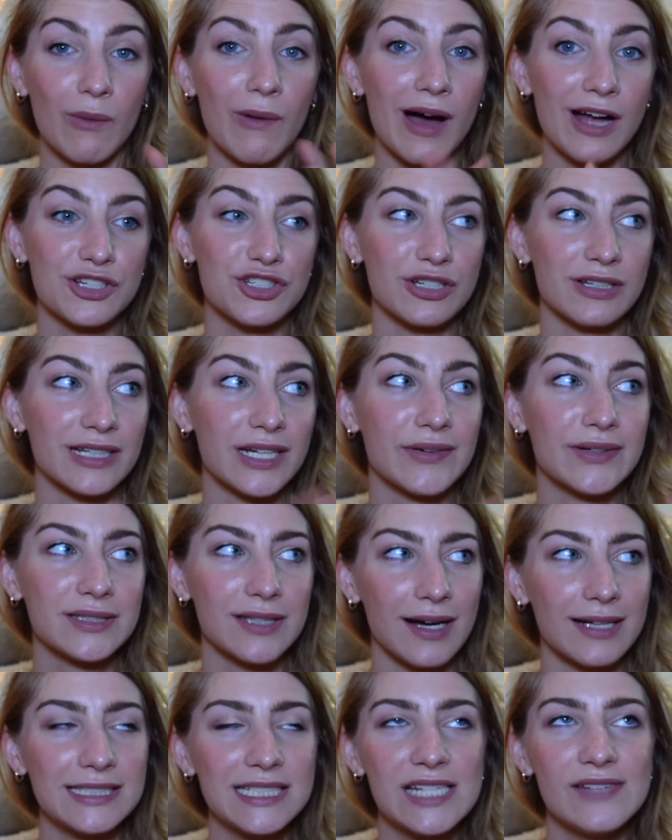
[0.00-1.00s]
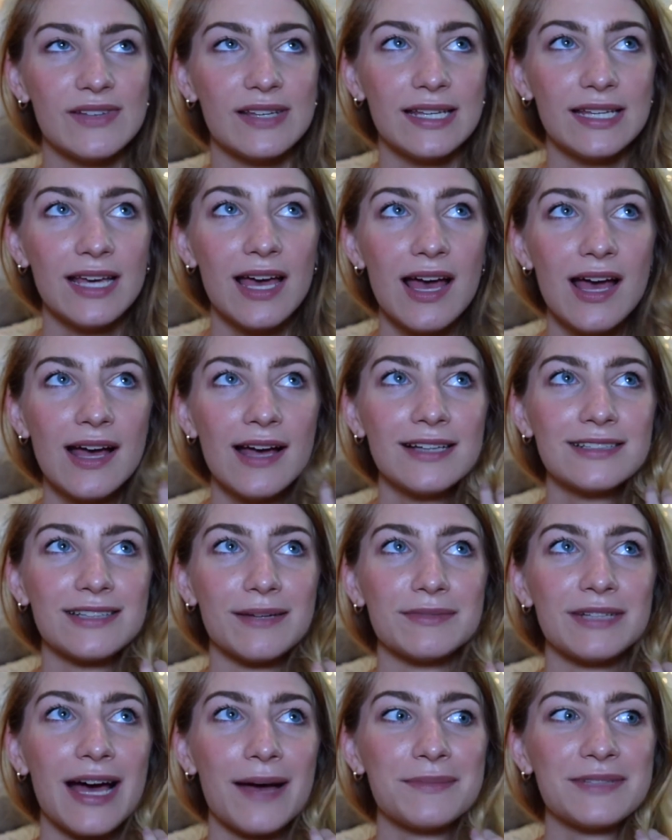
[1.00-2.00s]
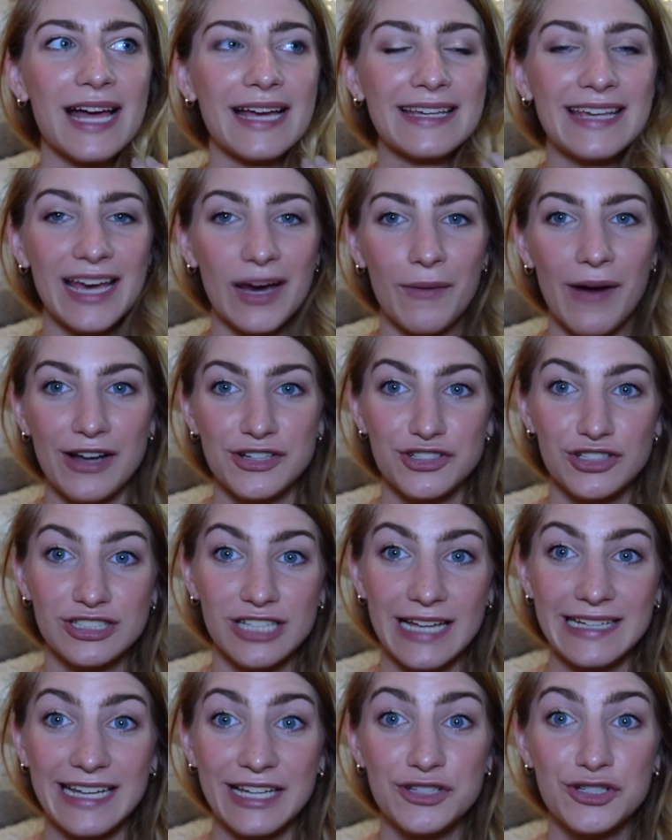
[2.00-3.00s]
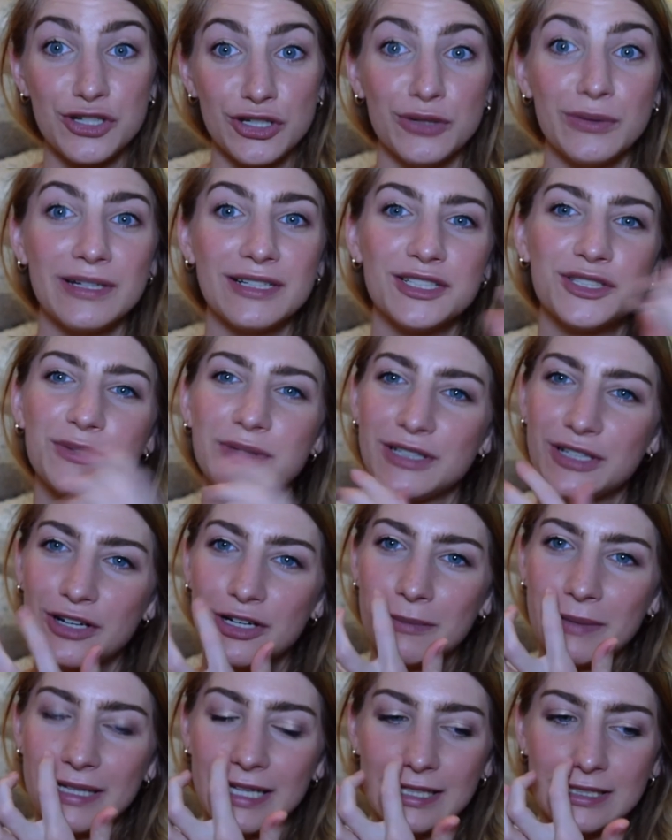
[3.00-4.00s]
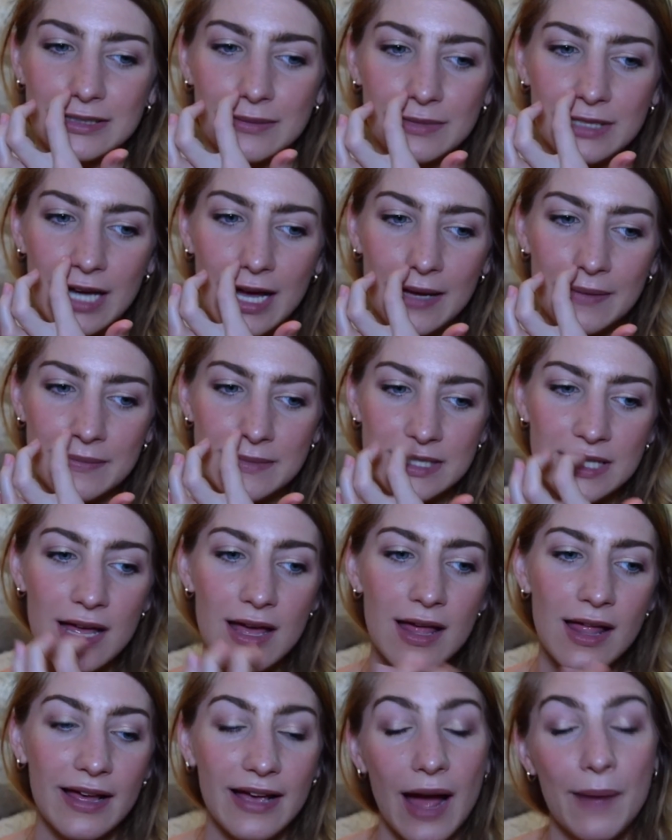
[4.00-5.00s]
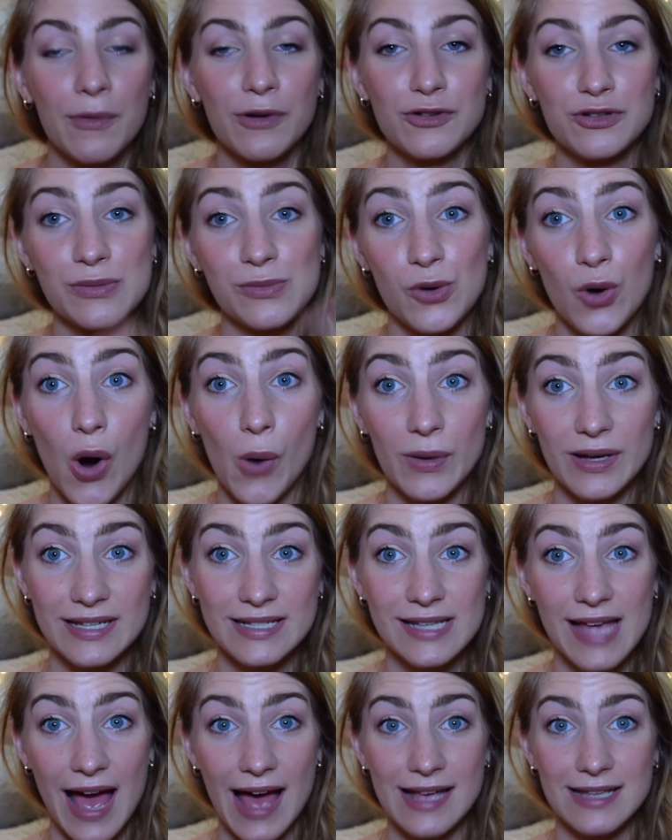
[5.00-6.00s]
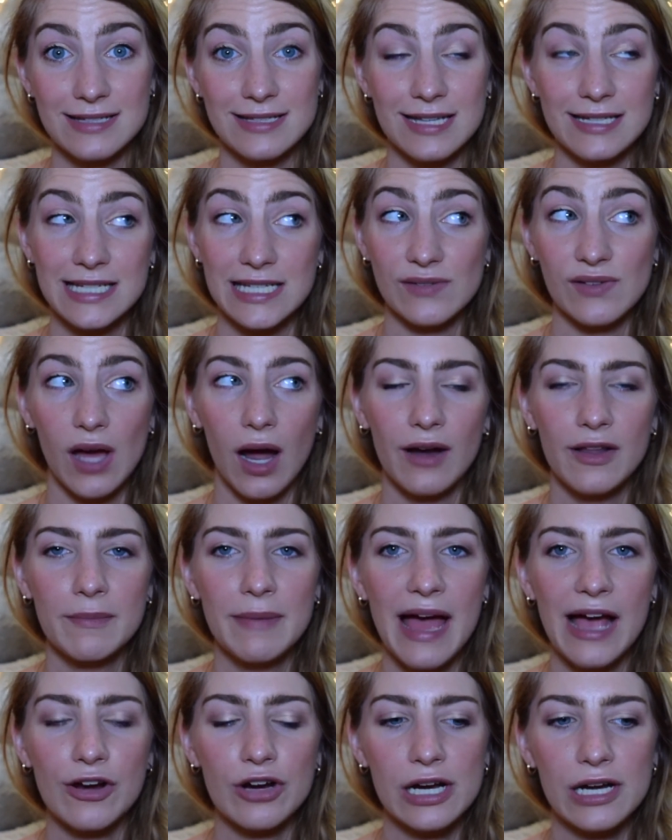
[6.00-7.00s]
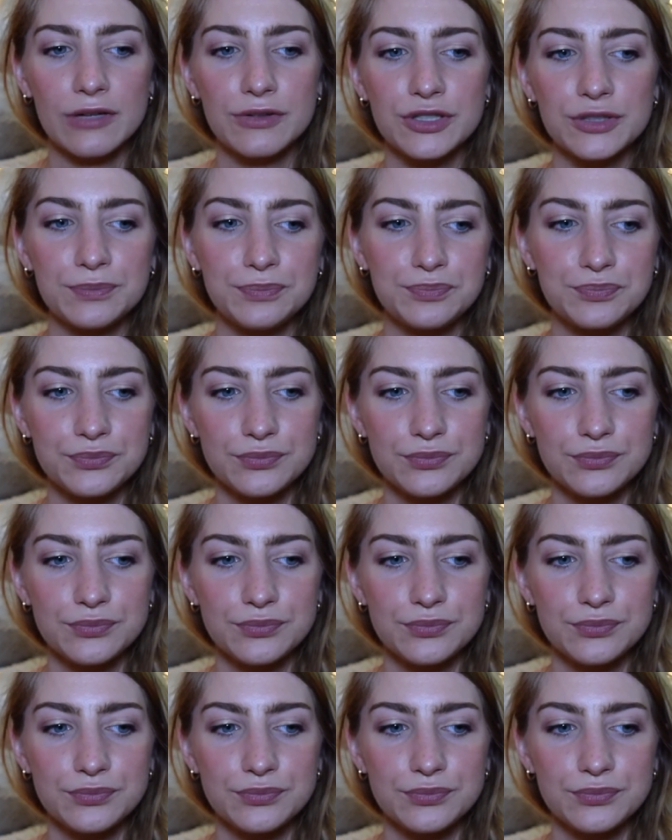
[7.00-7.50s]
to watch it. Like if it's on TV, sometimes I can't watch it because I get too into it, you know what I mean? Like sometimes, like I'm one of those people who always has the TV on in the background.